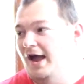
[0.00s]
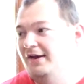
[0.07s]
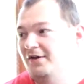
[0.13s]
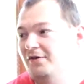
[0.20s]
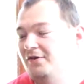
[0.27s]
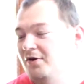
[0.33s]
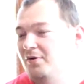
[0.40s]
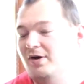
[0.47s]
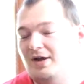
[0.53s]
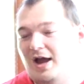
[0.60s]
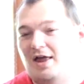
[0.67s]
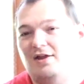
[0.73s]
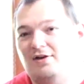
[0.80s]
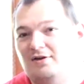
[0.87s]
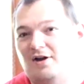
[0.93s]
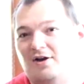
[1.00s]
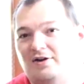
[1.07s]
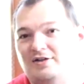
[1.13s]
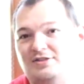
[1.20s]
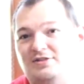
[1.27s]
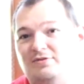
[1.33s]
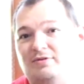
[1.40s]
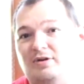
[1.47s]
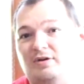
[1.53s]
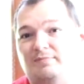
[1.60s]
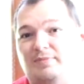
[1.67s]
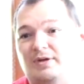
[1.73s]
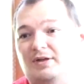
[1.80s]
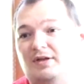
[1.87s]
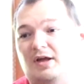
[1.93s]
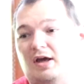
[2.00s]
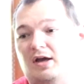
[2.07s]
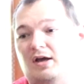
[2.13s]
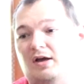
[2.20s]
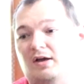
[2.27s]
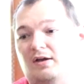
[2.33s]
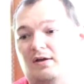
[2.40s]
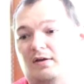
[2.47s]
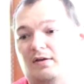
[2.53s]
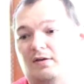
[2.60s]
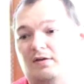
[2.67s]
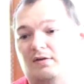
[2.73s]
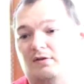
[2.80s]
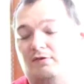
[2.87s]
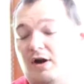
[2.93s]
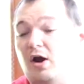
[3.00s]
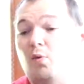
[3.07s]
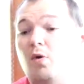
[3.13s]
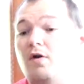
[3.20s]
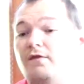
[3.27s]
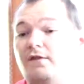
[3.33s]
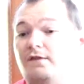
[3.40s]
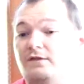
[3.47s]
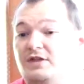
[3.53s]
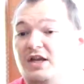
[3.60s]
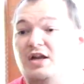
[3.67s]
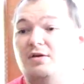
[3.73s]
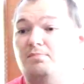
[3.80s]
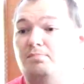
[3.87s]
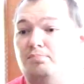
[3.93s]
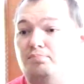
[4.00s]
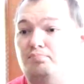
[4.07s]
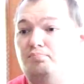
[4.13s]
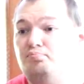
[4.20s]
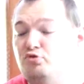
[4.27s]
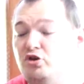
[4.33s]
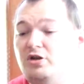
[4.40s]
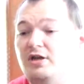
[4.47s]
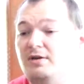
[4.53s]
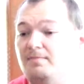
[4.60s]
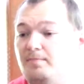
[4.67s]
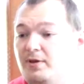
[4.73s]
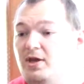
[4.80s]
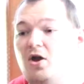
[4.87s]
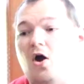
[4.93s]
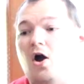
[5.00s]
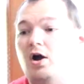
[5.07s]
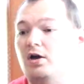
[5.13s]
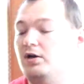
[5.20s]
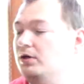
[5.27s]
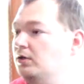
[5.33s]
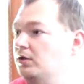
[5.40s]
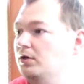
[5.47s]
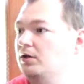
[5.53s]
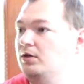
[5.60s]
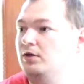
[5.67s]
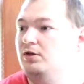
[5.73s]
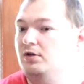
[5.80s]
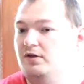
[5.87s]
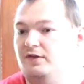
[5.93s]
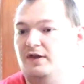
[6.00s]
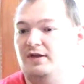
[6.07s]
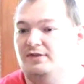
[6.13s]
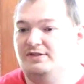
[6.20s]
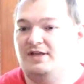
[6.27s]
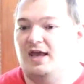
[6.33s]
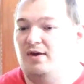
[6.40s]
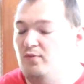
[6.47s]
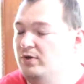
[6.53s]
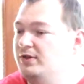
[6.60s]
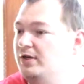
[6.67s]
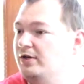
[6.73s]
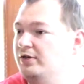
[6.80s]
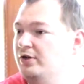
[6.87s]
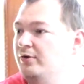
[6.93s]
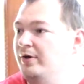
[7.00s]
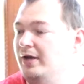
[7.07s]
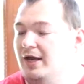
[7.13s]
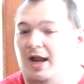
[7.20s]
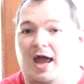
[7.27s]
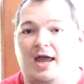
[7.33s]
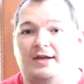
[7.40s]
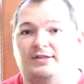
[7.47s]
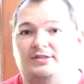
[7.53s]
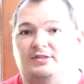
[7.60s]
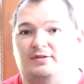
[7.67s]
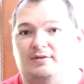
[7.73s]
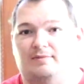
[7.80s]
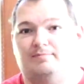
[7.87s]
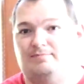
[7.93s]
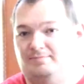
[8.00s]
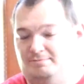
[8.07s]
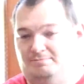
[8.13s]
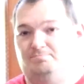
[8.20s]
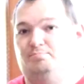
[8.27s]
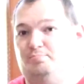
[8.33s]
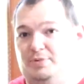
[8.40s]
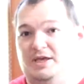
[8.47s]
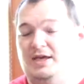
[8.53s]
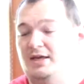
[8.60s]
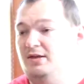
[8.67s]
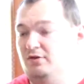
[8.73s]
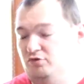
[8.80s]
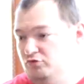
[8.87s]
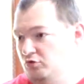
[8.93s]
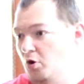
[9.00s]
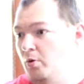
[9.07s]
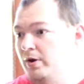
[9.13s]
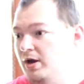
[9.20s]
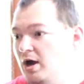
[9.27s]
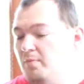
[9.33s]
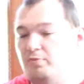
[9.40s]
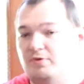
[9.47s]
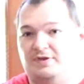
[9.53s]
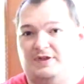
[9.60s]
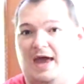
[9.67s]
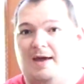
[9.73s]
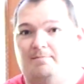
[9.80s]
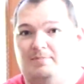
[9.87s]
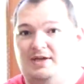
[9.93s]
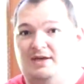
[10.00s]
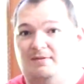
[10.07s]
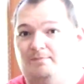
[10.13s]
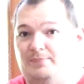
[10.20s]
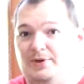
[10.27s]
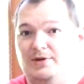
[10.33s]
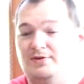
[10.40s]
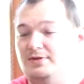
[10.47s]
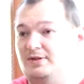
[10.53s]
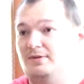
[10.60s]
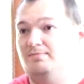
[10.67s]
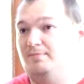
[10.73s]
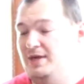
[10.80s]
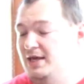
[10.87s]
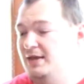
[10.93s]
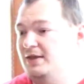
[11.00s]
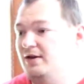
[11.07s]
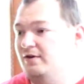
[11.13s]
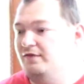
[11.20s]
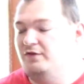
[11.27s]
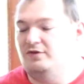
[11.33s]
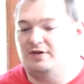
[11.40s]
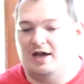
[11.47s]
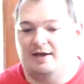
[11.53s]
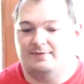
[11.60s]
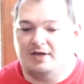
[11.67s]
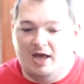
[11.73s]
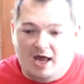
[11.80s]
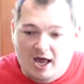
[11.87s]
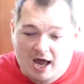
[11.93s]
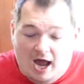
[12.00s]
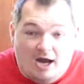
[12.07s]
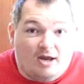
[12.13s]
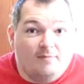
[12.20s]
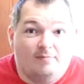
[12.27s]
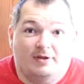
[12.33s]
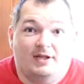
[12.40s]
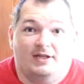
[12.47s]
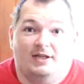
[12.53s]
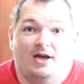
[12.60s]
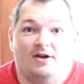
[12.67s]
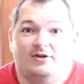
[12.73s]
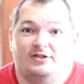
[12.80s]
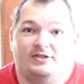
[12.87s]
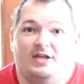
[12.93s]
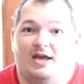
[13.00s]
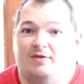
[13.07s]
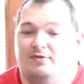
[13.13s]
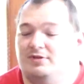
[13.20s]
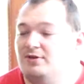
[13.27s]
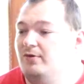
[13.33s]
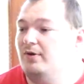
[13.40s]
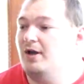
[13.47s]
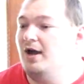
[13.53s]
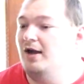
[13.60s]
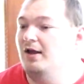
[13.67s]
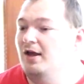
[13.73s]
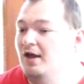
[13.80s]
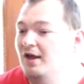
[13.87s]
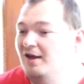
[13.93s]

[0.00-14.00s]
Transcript: I don't know what Kalahari's doing, but Great Wolf did a brilliant PR thing saying what they were doing. And I actually, growing up with that being built and being there a few times, I completely understand what's going on.